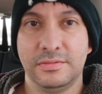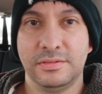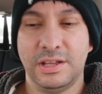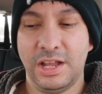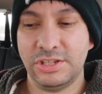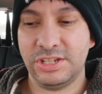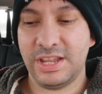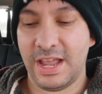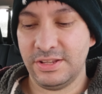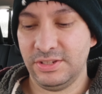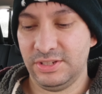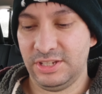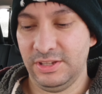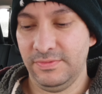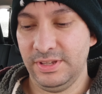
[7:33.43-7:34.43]
I just got to
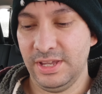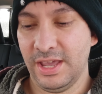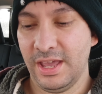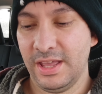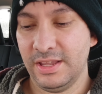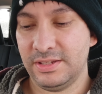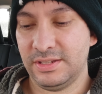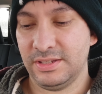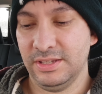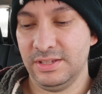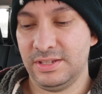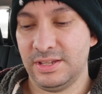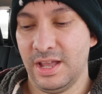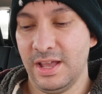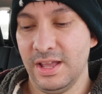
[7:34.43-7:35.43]
CVS.
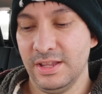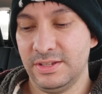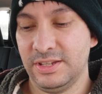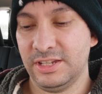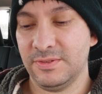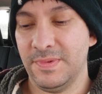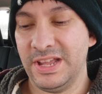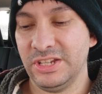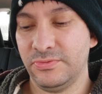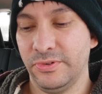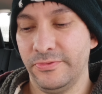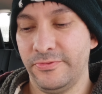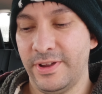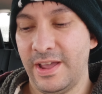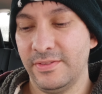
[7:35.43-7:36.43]
It's uh, six miles for
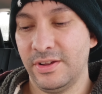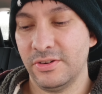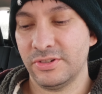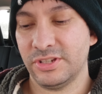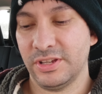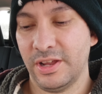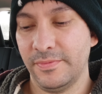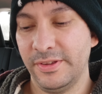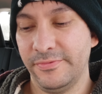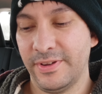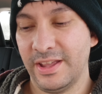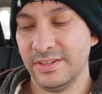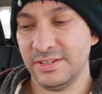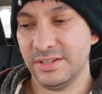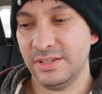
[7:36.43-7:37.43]

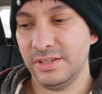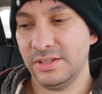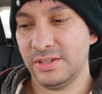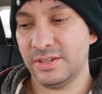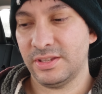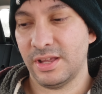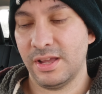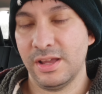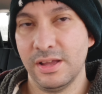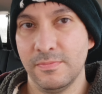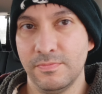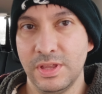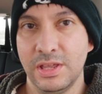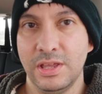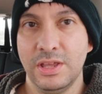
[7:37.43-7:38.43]
$5.75.
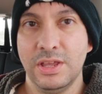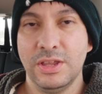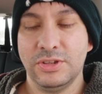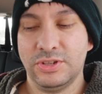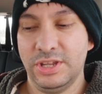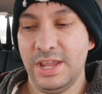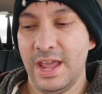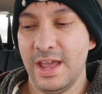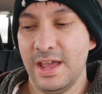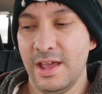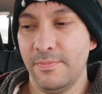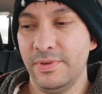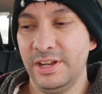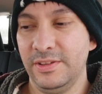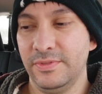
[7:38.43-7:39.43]
Um, so yeah, I
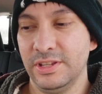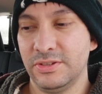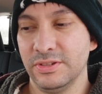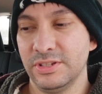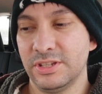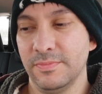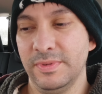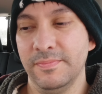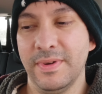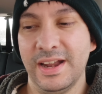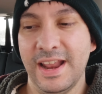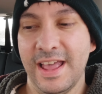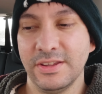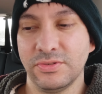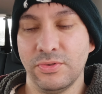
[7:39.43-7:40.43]
believe this one's going to be my
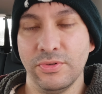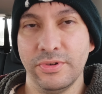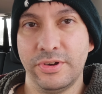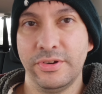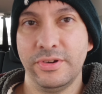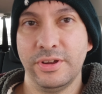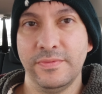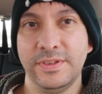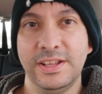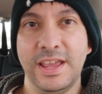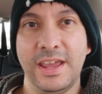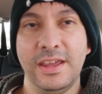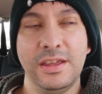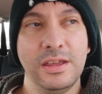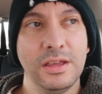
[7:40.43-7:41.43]
last order of the
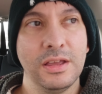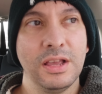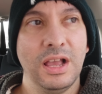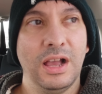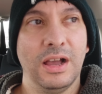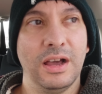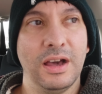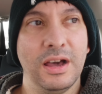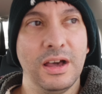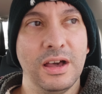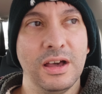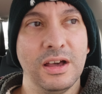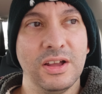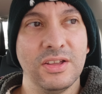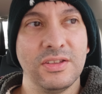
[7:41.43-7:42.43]
day.
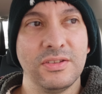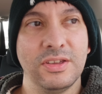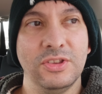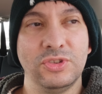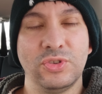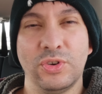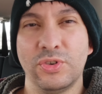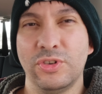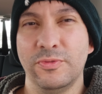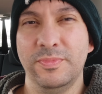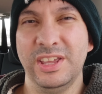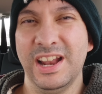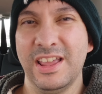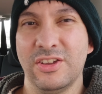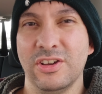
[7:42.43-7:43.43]
Uh, in total, it'll
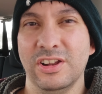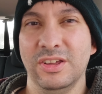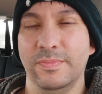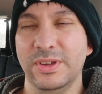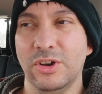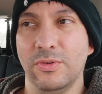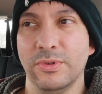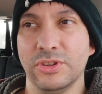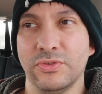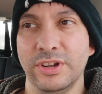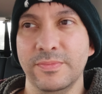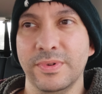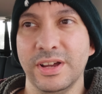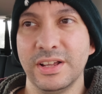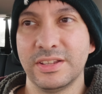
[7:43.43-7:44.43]
be like a little bit over 20
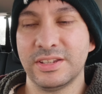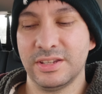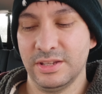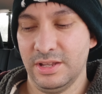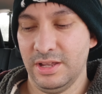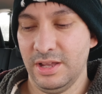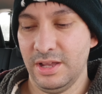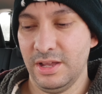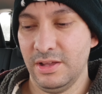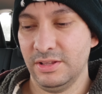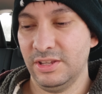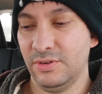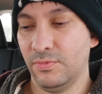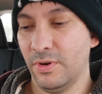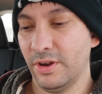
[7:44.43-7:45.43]
bucks. Uh,
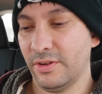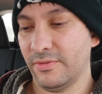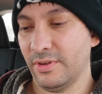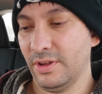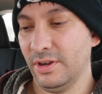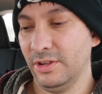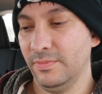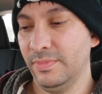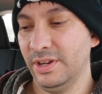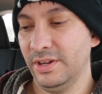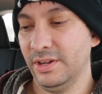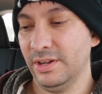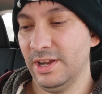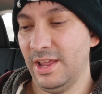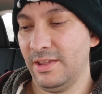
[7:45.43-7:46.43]
did work a little bit
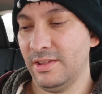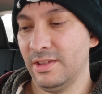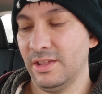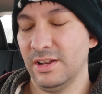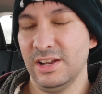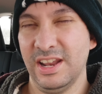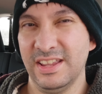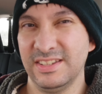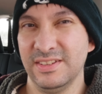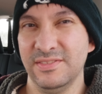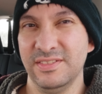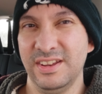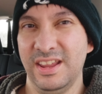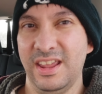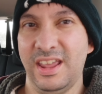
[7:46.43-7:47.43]
like less
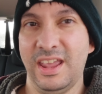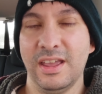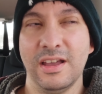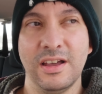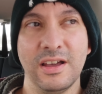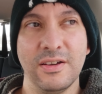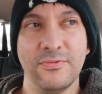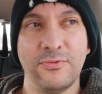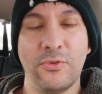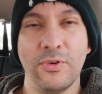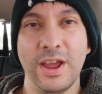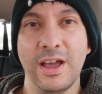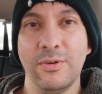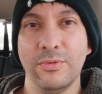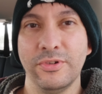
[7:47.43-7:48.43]
than uh, four
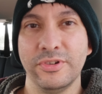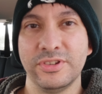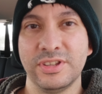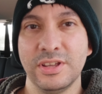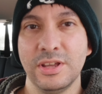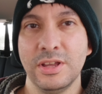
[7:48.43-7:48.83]
hours.